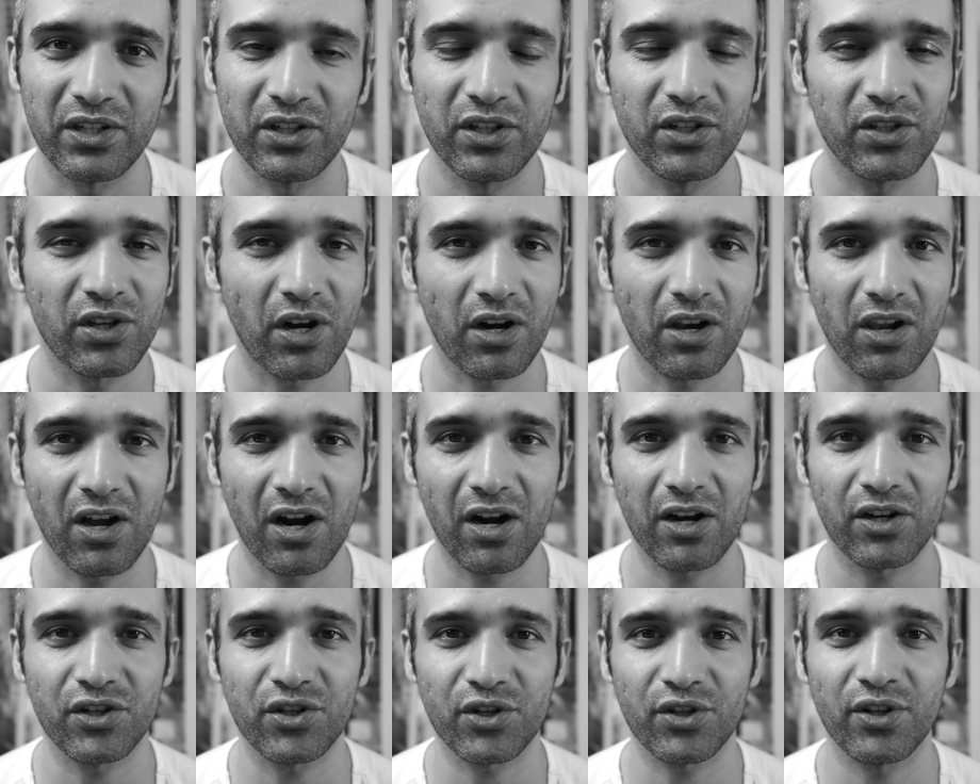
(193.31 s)
These are
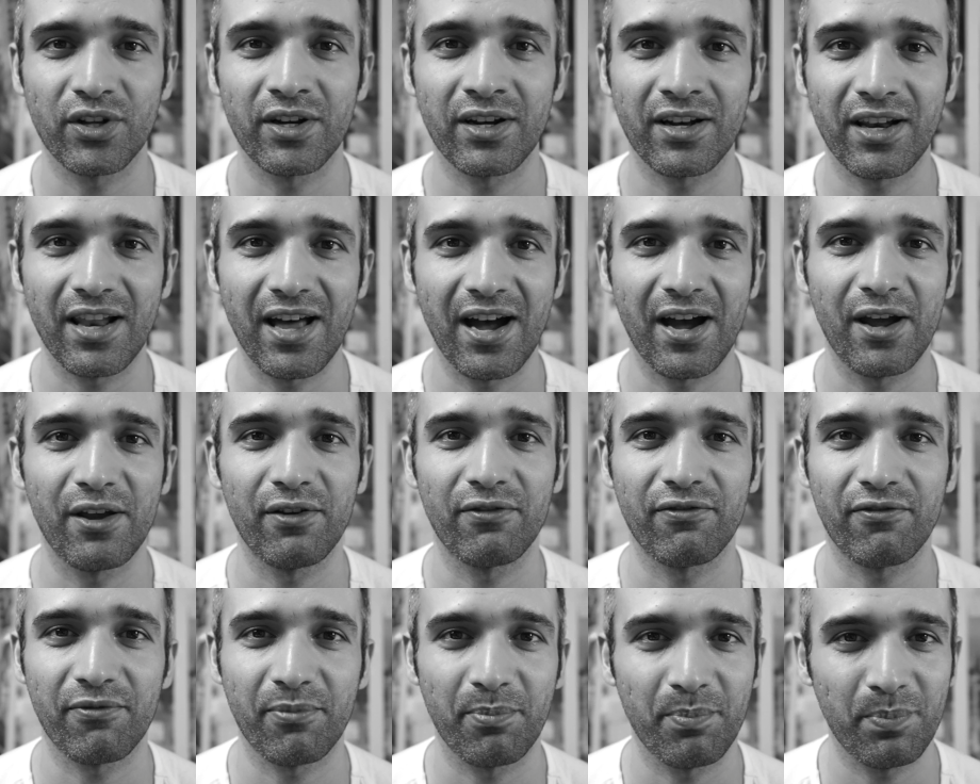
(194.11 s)
larger than
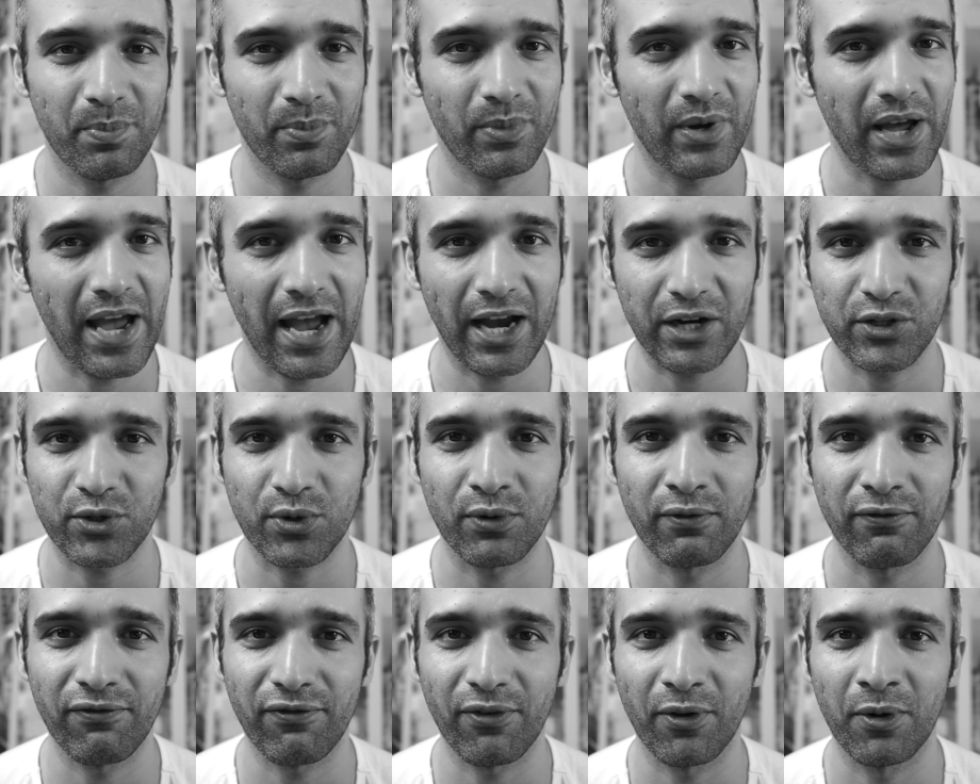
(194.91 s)
life
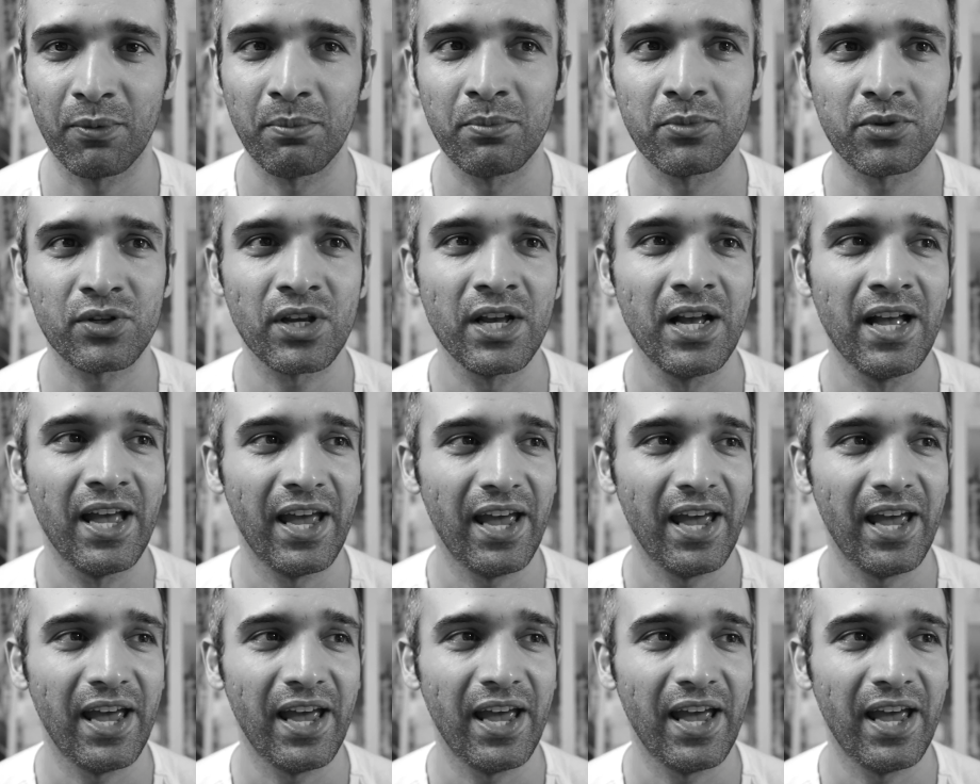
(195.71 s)
action films,